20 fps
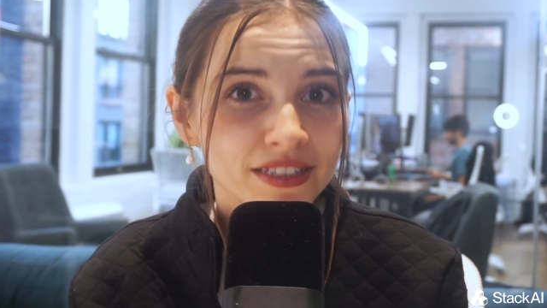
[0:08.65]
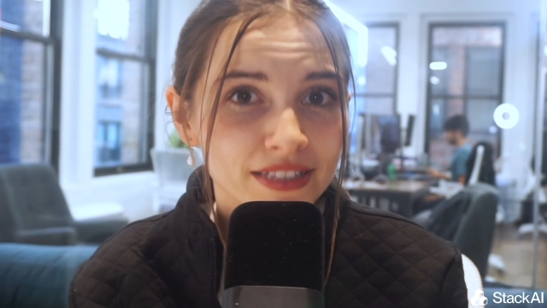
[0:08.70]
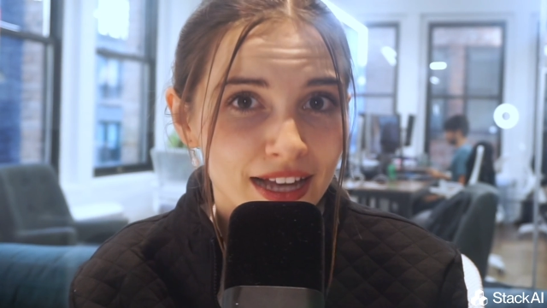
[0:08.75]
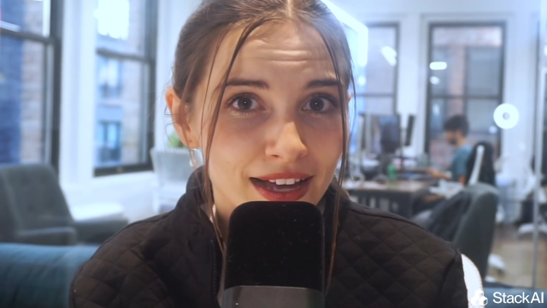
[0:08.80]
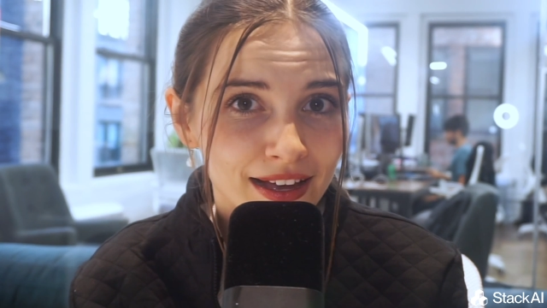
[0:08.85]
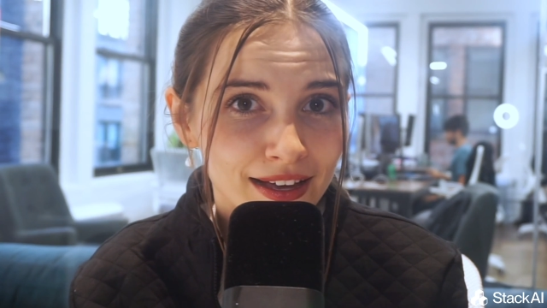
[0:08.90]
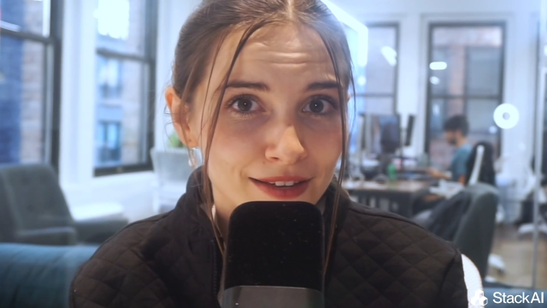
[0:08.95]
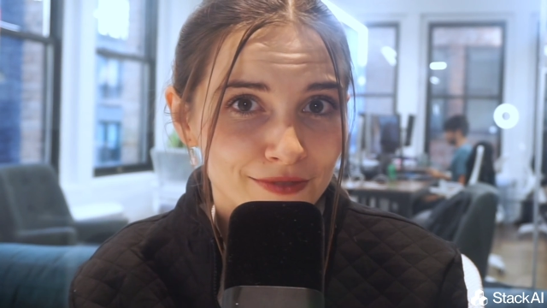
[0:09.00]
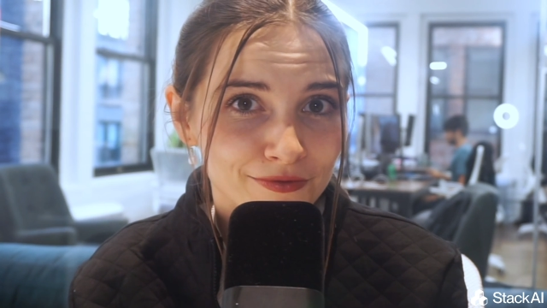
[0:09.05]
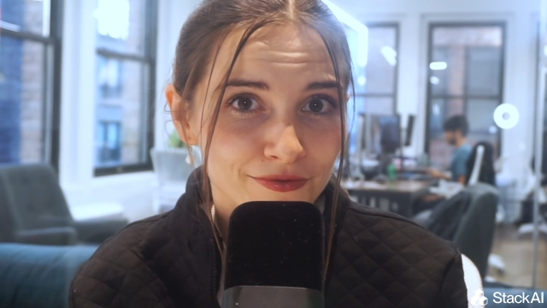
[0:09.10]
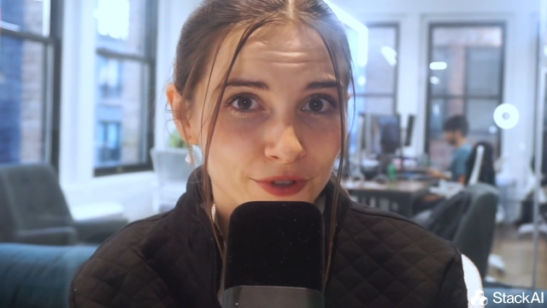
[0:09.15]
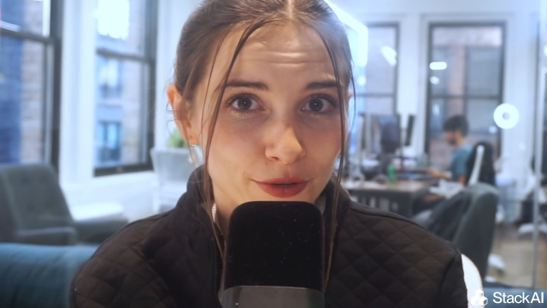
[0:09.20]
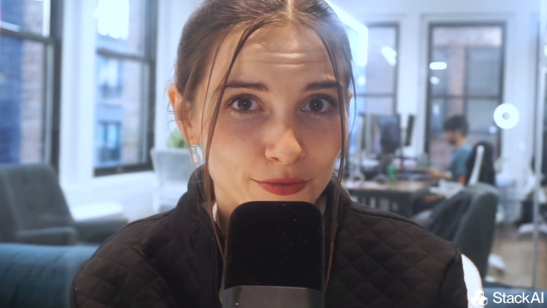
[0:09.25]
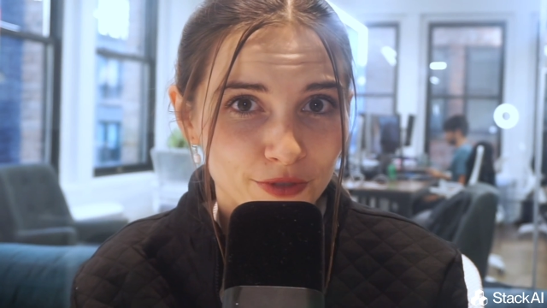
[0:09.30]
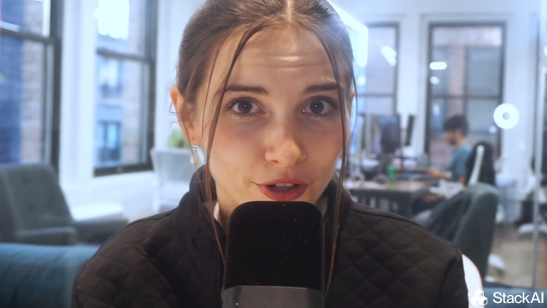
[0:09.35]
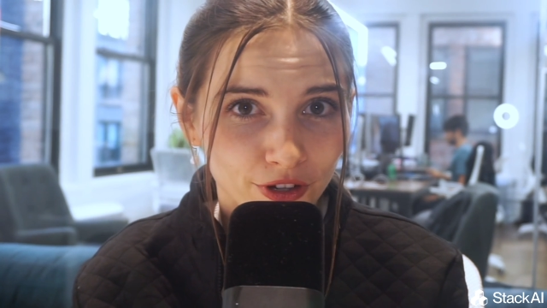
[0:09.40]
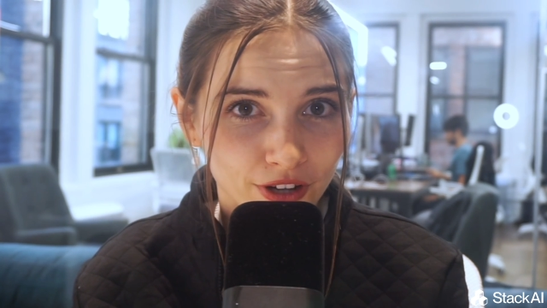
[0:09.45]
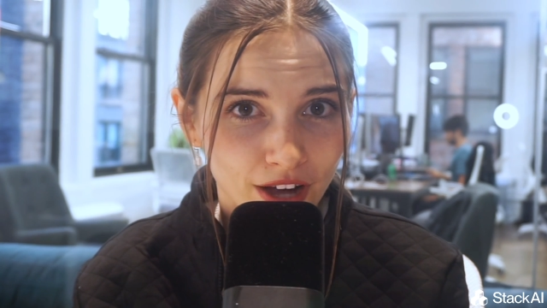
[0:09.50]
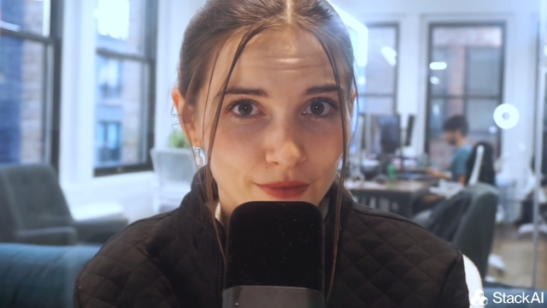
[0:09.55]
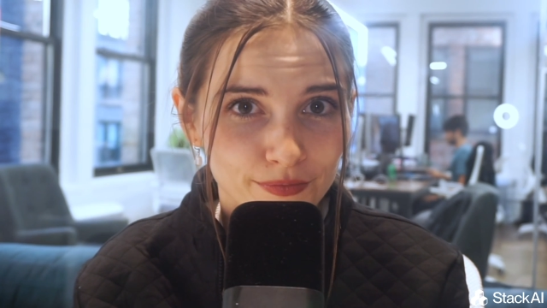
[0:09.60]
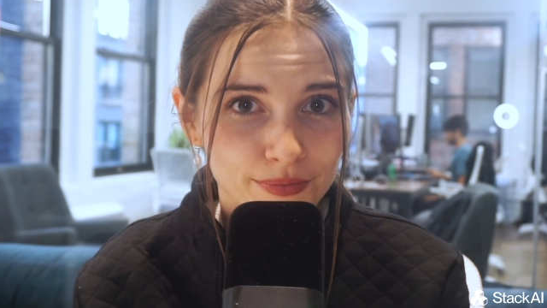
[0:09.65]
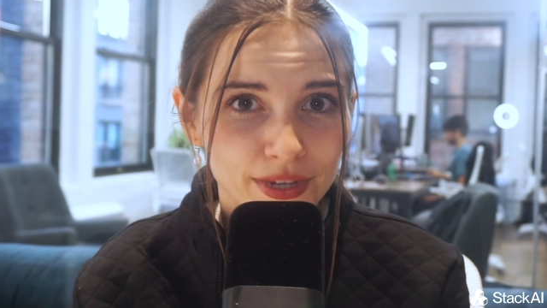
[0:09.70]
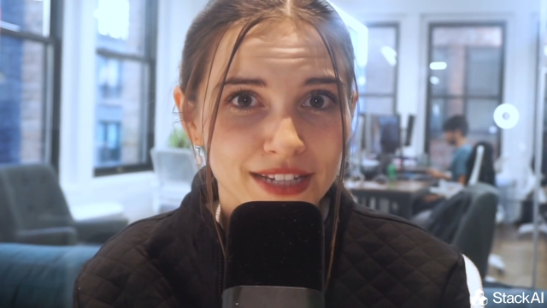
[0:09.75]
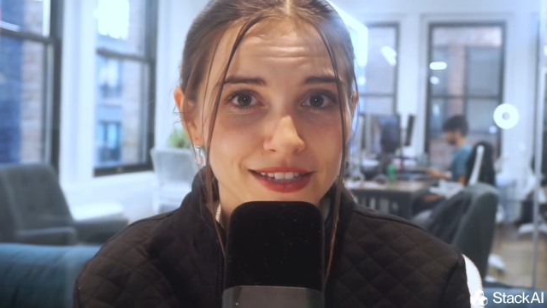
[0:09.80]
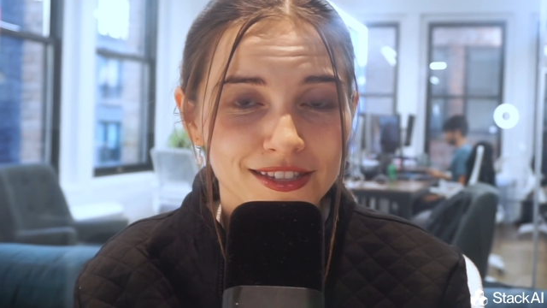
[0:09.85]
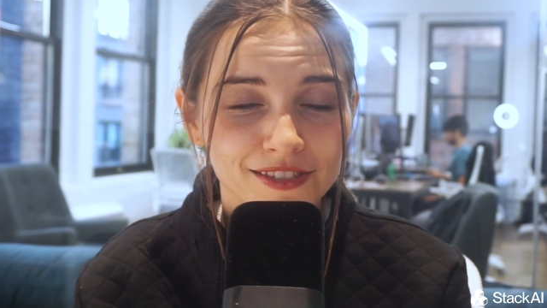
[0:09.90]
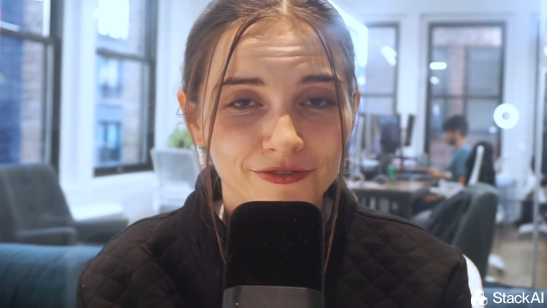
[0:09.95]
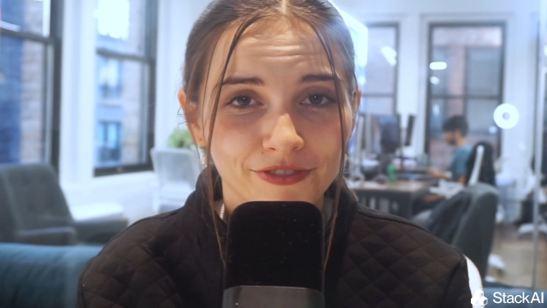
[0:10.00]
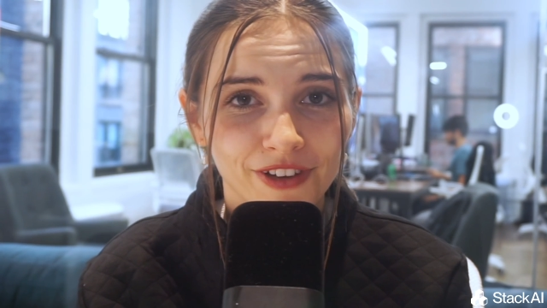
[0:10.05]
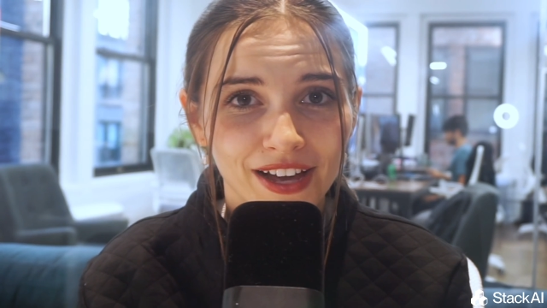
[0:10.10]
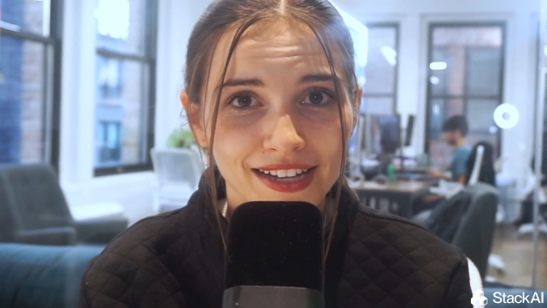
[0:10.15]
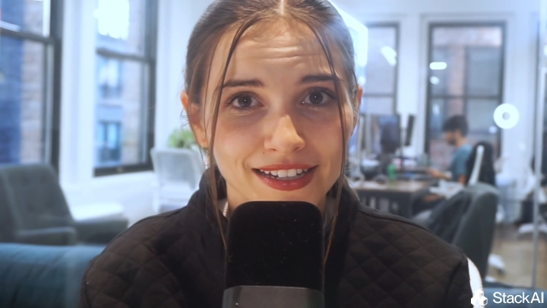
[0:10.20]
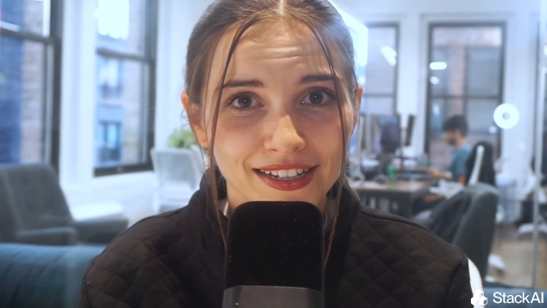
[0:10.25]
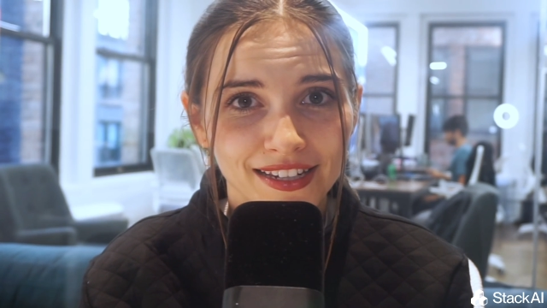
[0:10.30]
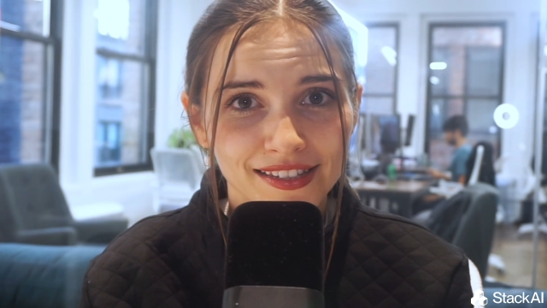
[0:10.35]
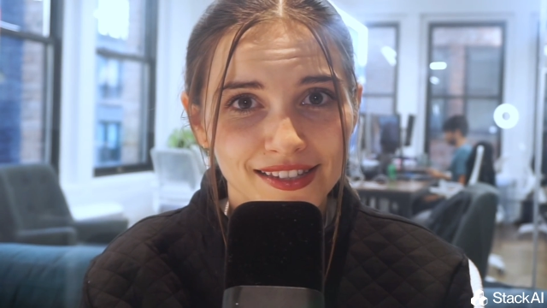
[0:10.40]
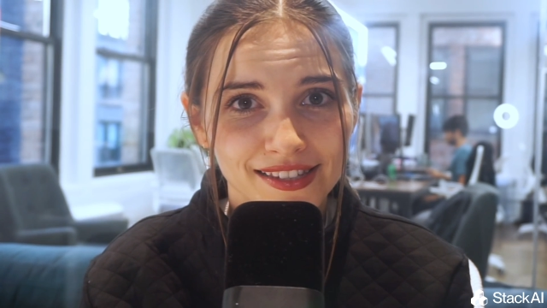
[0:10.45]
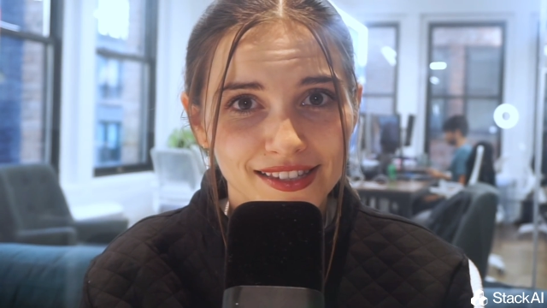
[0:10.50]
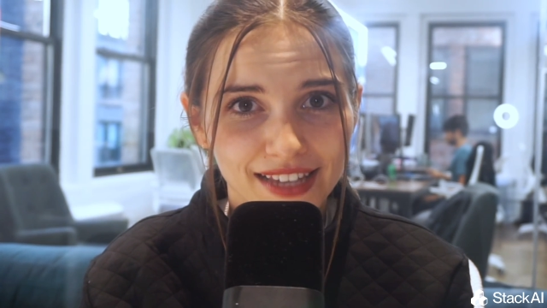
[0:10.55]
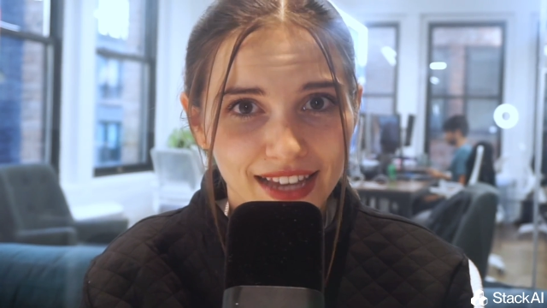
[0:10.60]
time from your company's
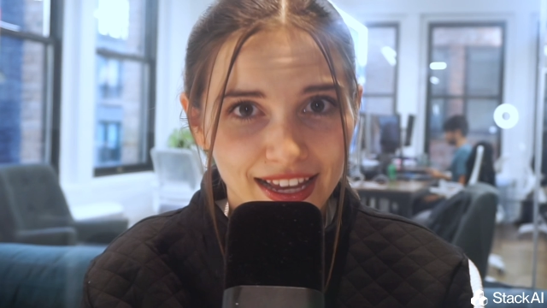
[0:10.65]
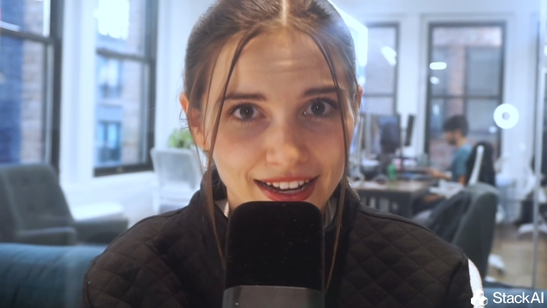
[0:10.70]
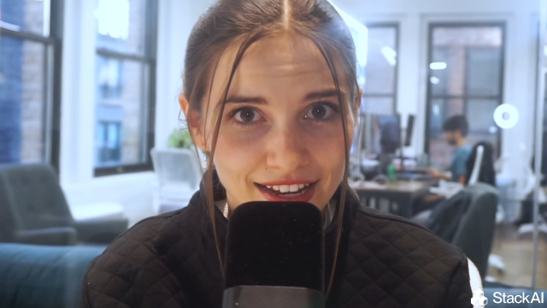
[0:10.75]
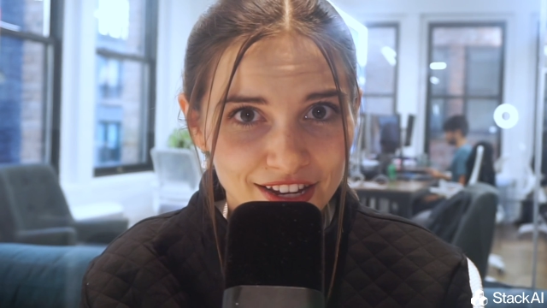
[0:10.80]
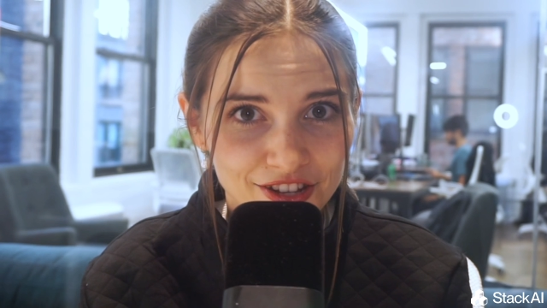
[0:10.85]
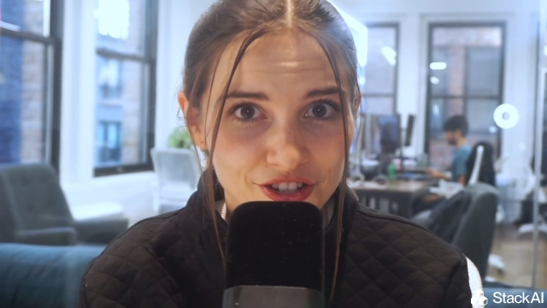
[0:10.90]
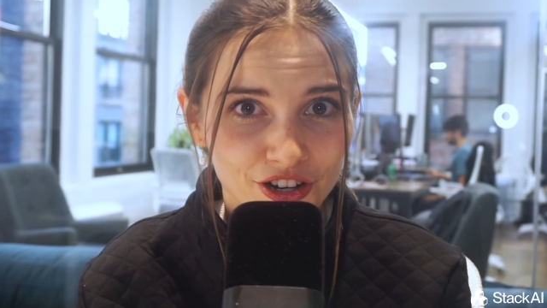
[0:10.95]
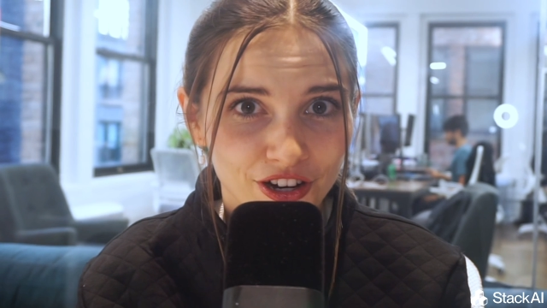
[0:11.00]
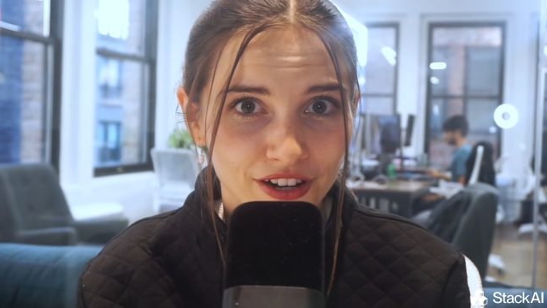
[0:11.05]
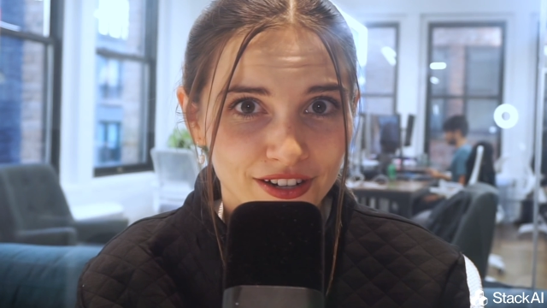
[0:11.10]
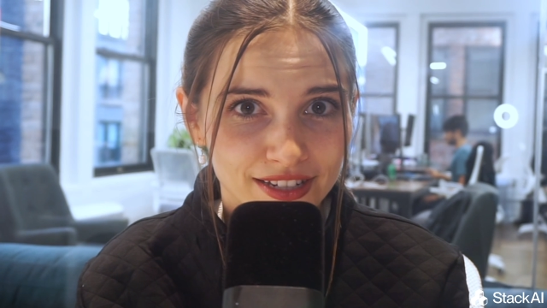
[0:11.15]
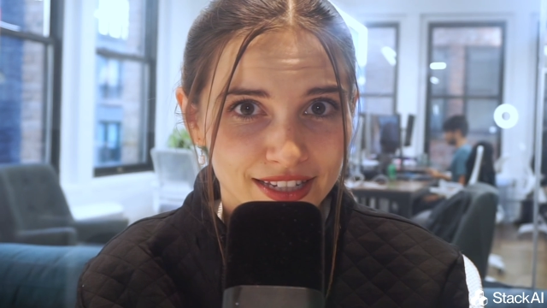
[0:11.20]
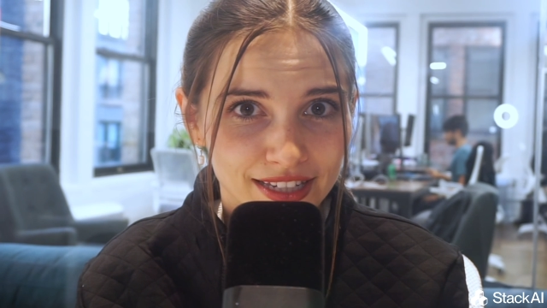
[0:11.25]
finance and HR